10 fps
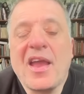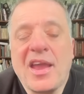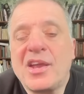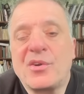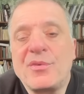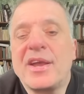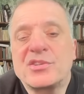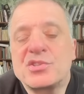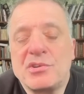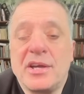a
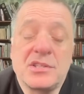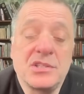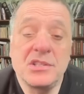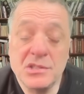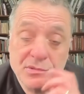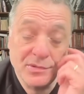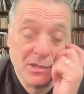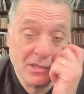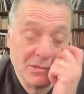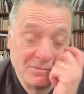correct strategy to
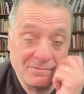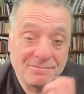follow.